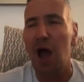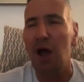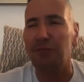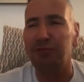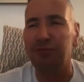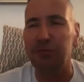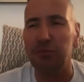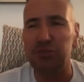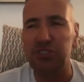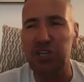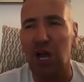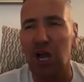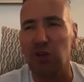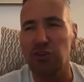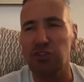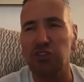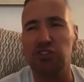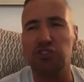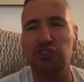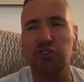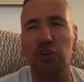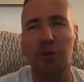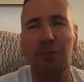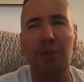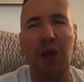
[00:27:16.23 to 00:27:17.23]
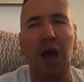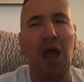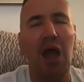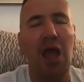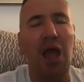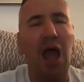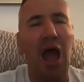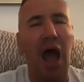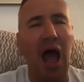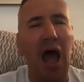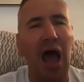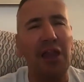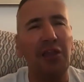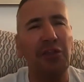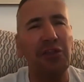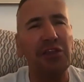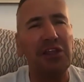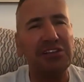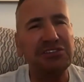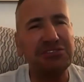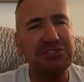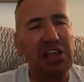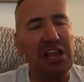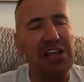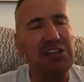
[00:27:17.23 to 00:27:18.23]
from childhood trauma, and
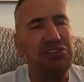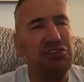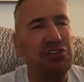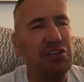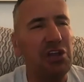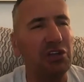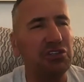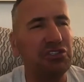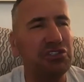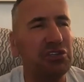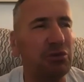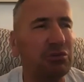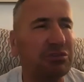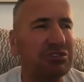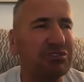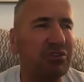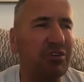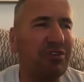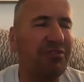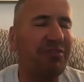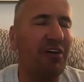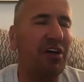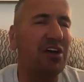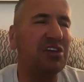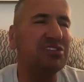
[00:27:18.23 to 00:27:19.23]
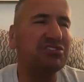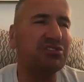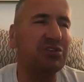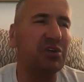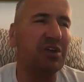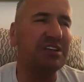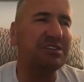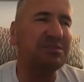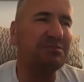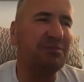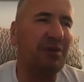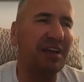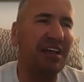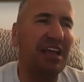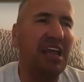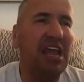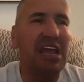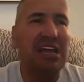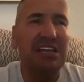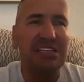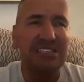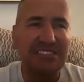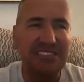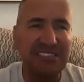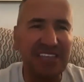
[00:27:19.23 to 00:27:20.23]
she always refers to it as my
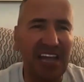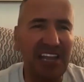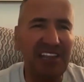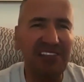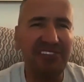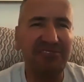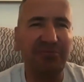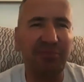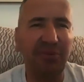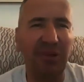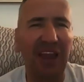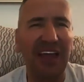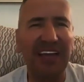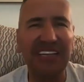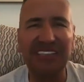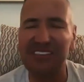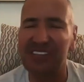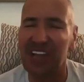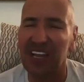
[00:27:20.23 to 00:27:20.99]
safe place.